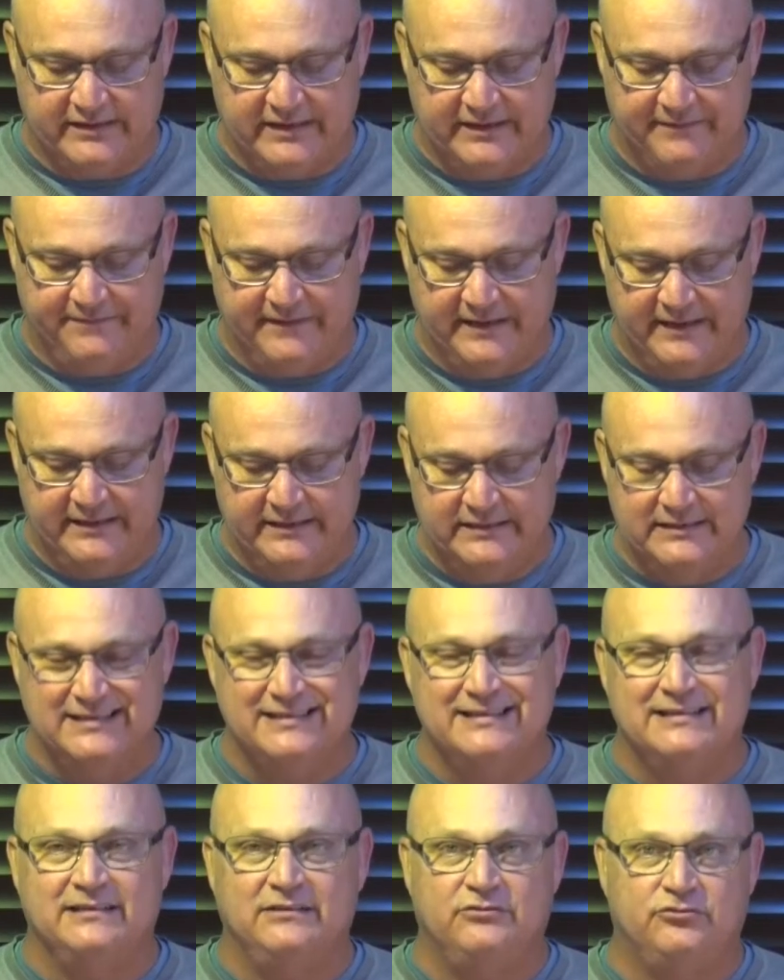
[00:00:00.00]
Cafe.
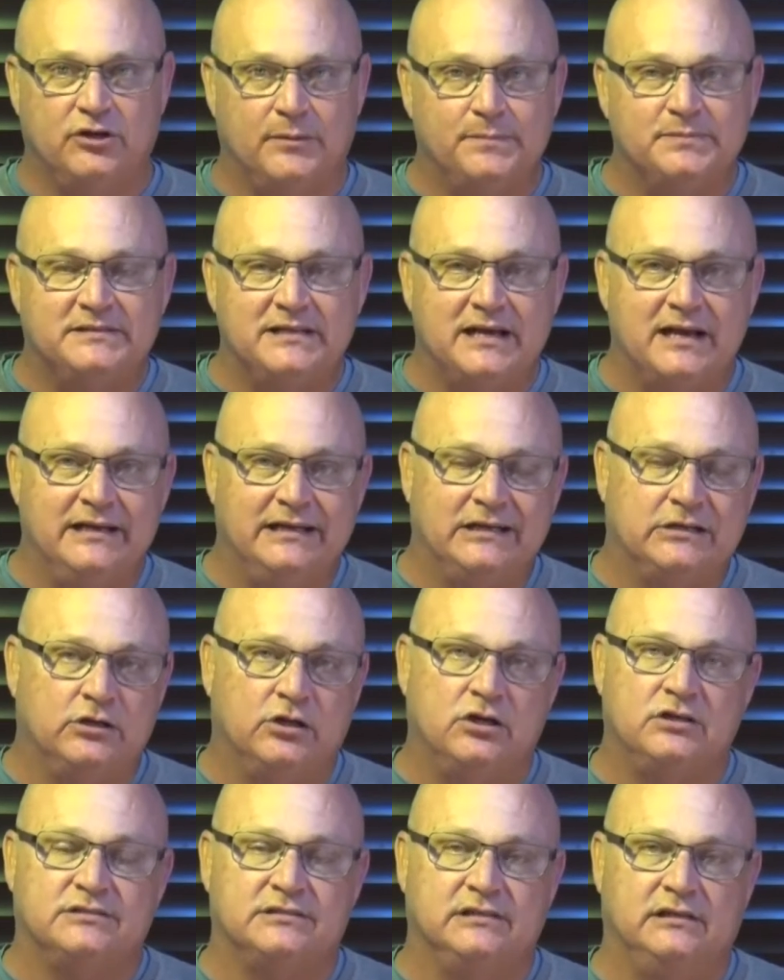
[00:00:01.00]
Drops down in
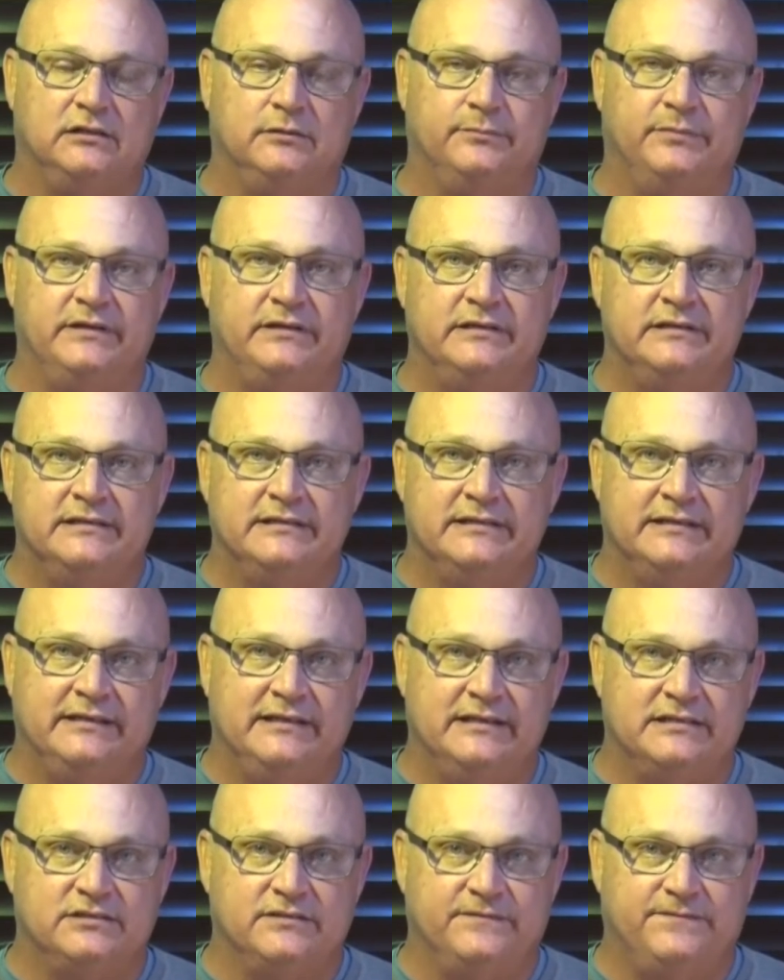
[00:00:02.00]
class a little bit.
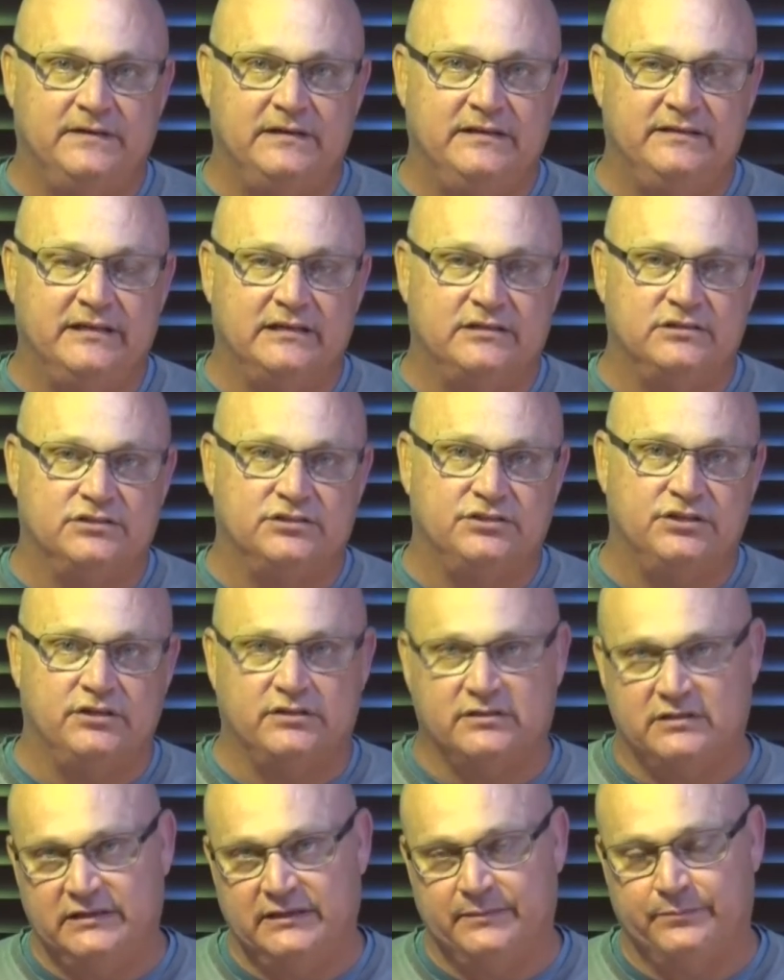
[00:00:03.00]
Here's a filly that can
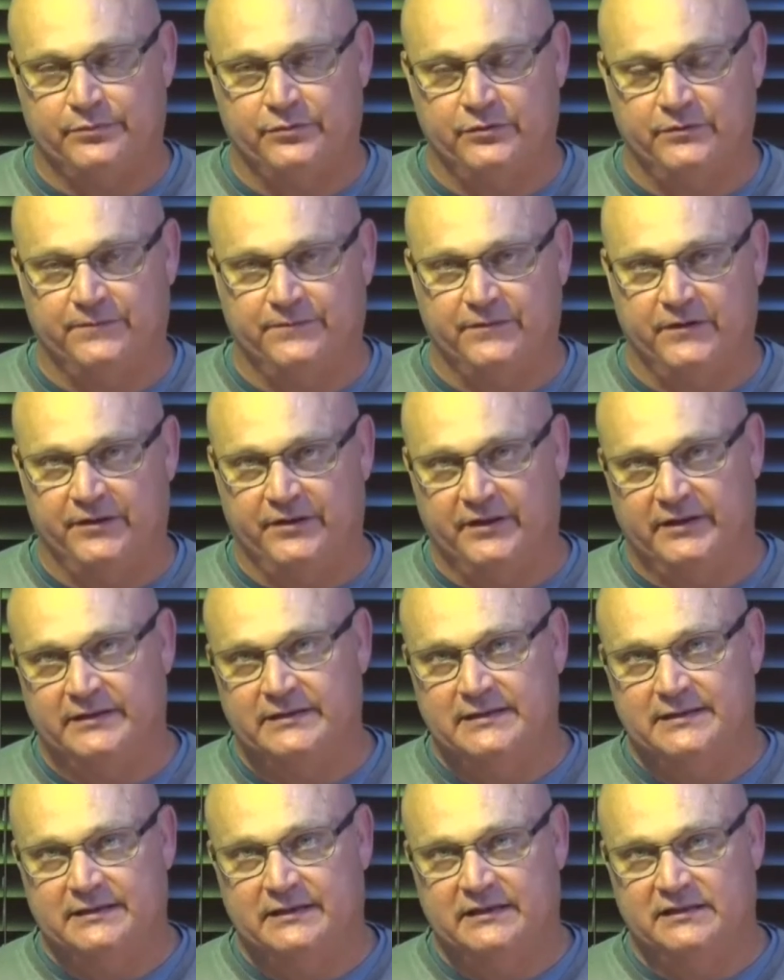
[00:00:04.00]
certainly improve further,
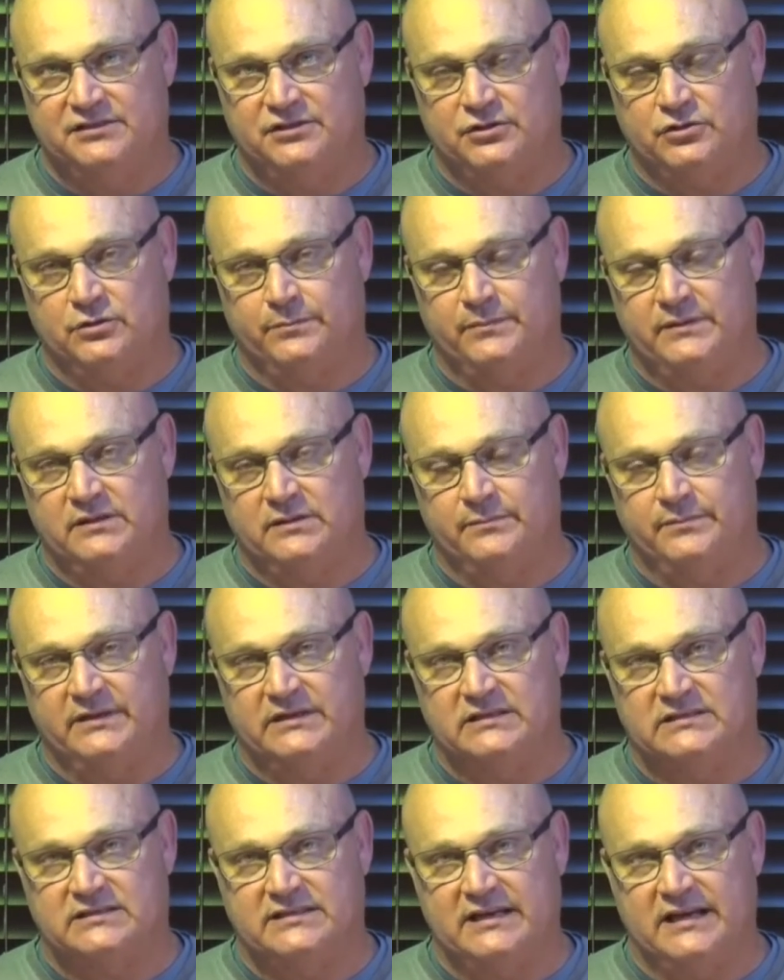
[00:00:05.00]
and she could be the
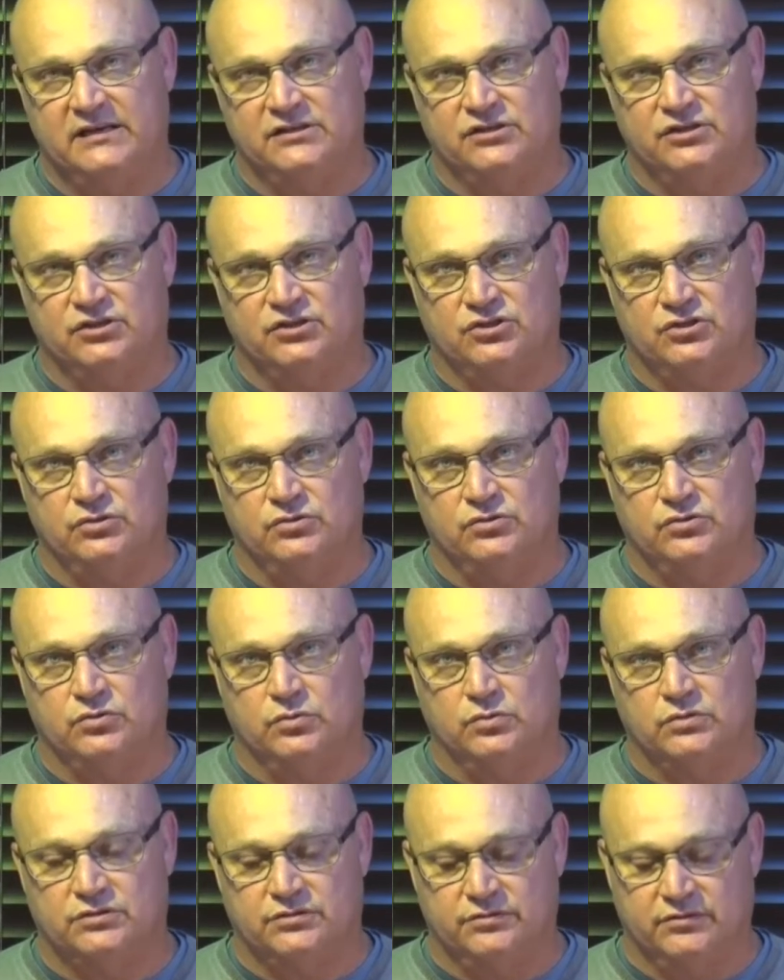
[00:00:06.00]
biggest danger to
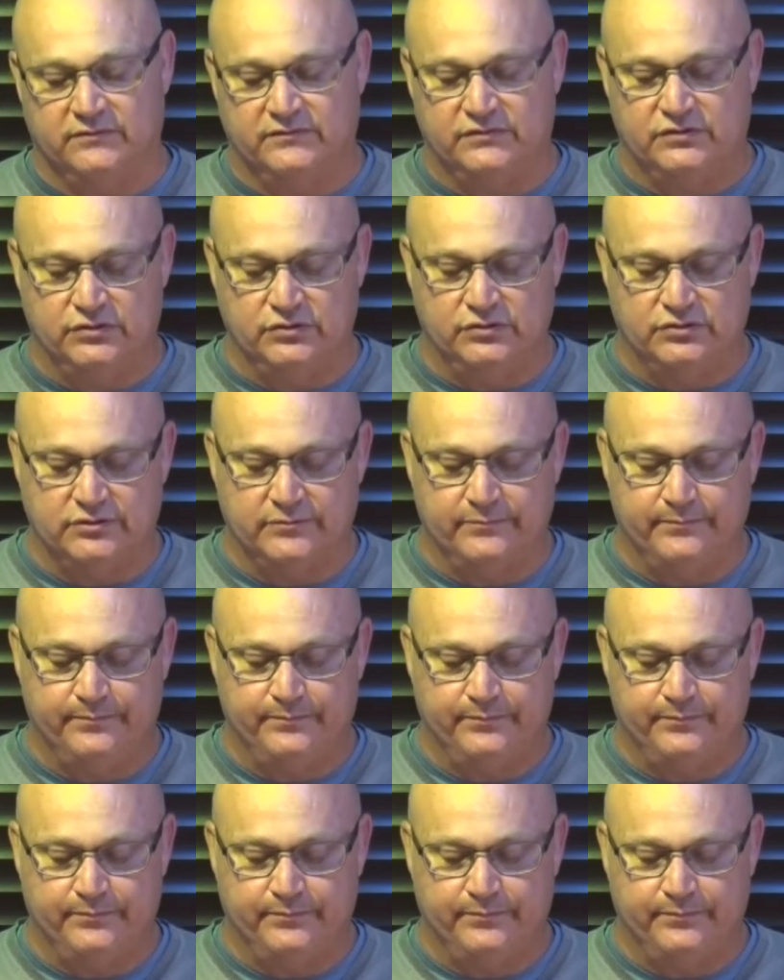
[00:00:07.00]
Daughter of Zeus.